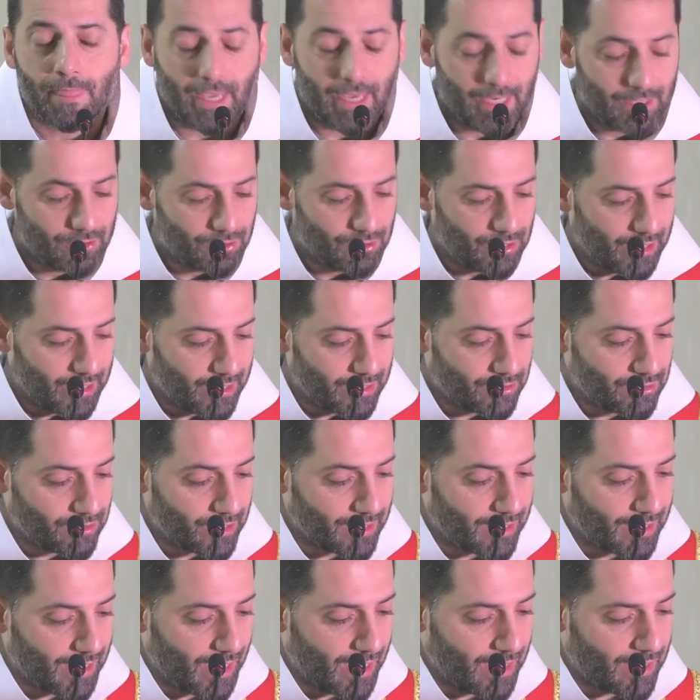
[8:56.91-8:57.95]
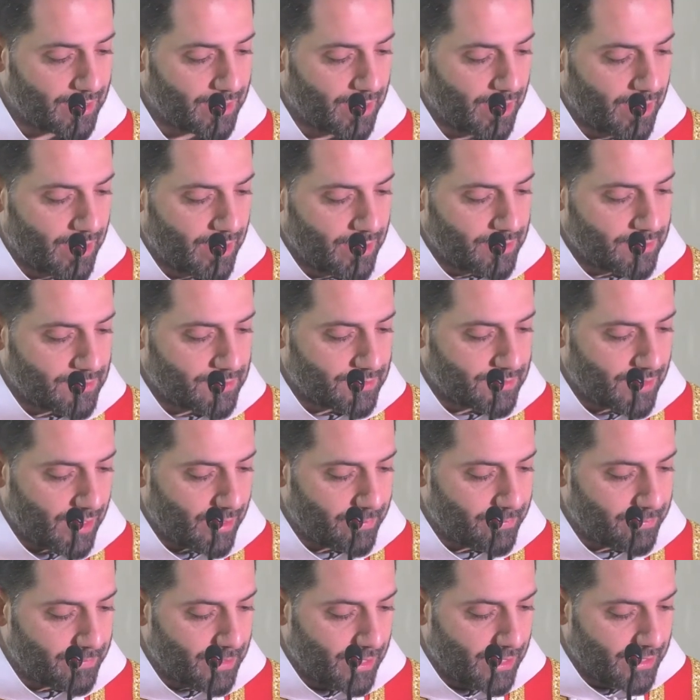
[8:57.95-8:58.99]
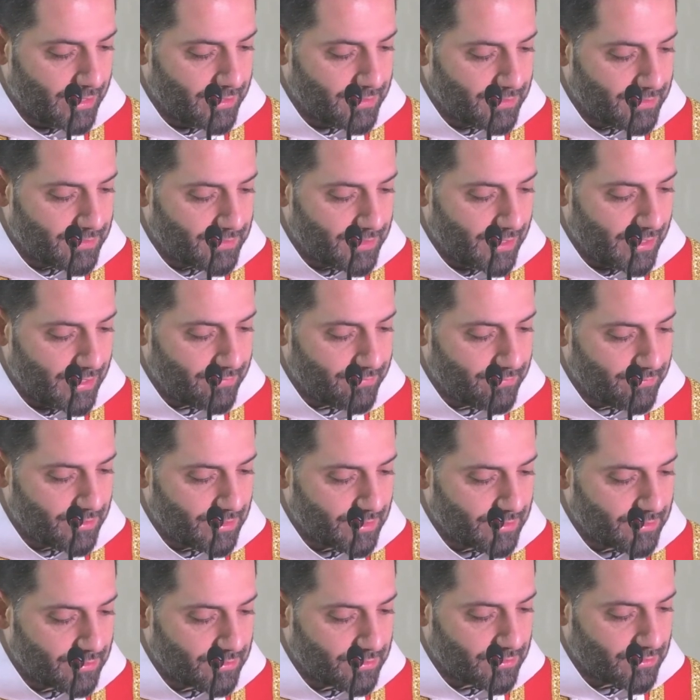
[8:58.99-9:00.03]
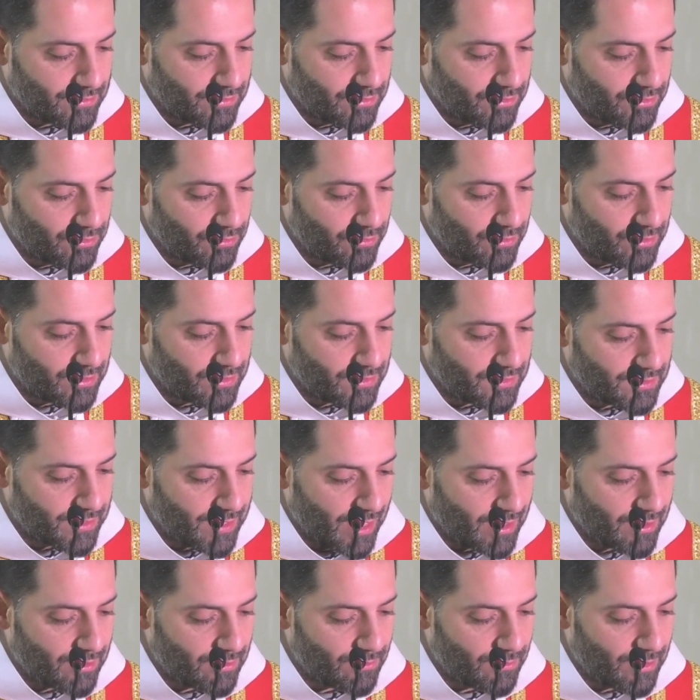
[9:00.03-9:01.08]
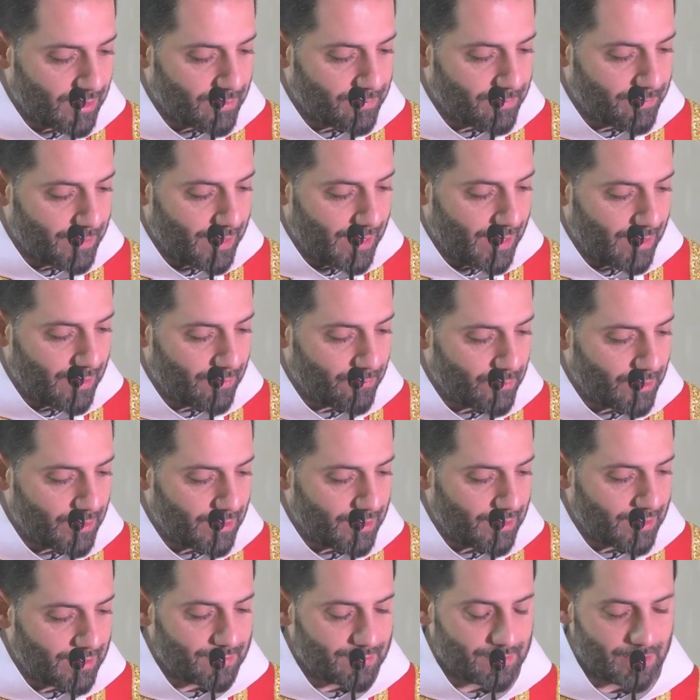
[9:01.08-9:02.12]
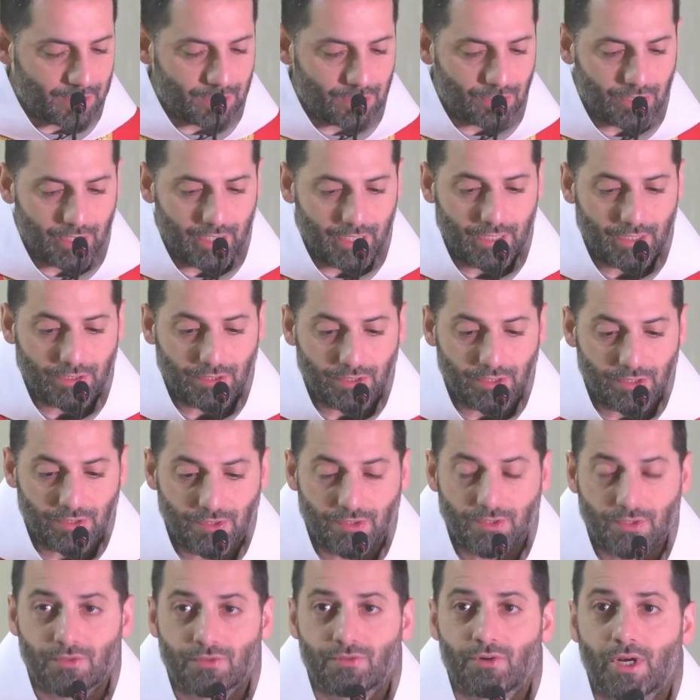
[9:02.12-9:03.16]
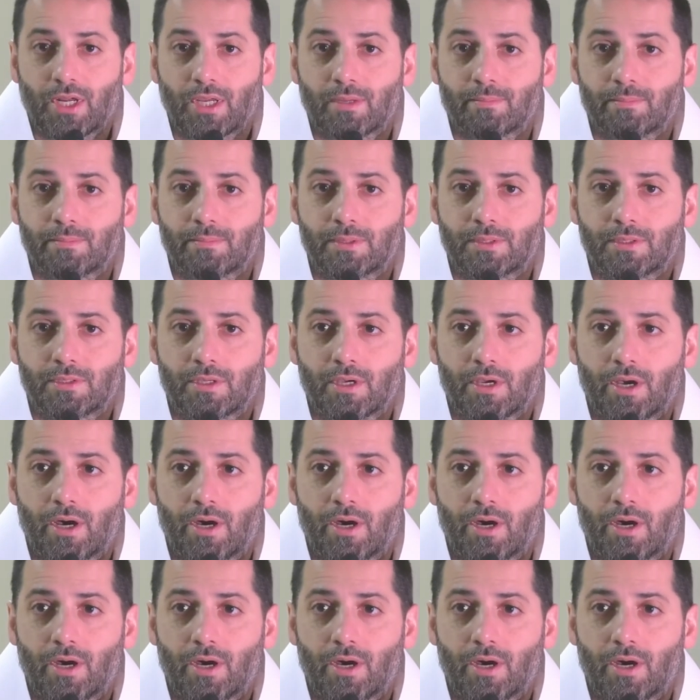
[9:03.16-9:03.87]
A church again subservient to the secular power is a church stripped